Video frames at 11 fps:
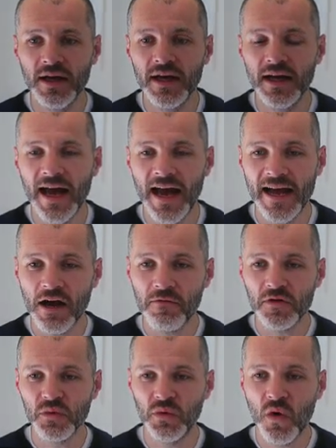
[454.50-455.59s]
it
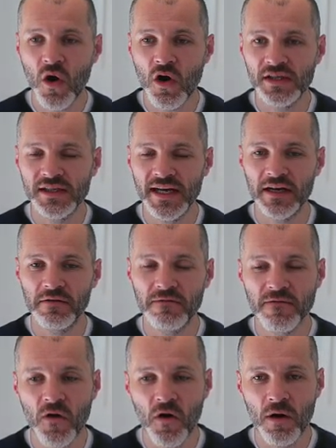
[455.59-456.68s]
offers rewards in the
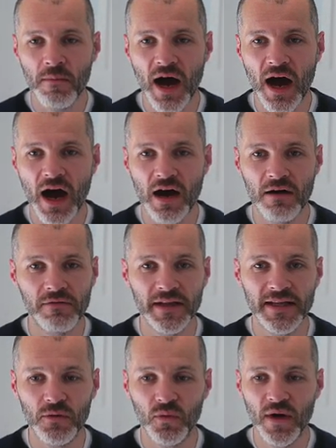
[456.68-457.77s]
form of
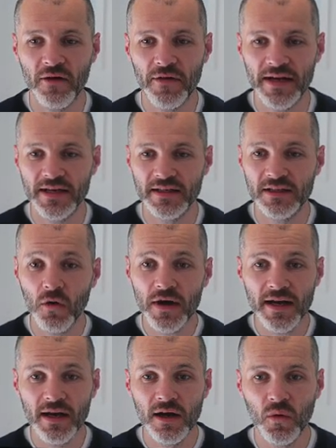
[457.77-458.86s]
the RARI
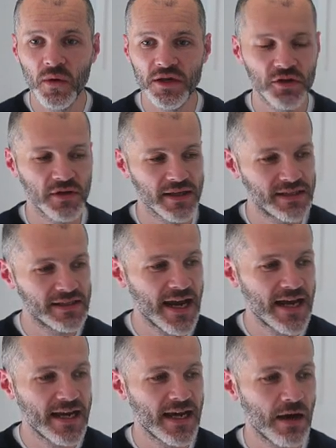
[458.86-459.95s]
token, which you can
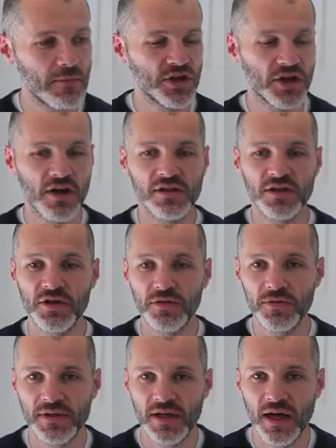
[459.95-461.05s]
stake and which you can also
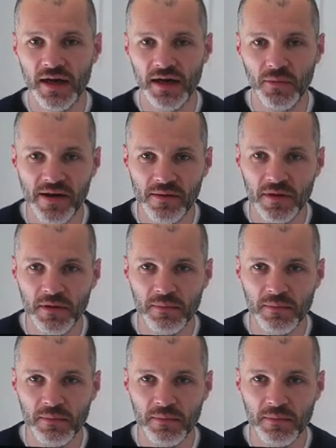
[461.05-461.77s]
use on the Rarible